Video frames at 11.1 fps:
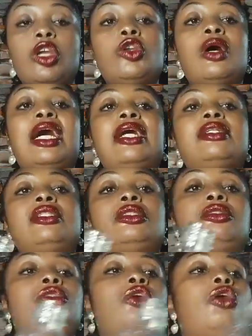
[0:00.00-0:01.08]
You add
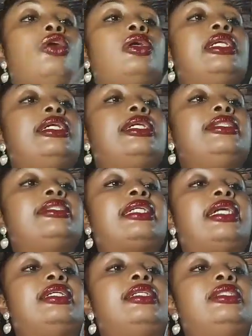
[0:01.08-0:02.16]
your honey
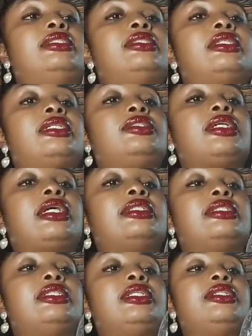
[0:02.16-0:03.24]
inside it, as you can
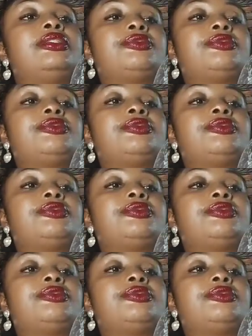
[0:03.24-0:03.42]
see.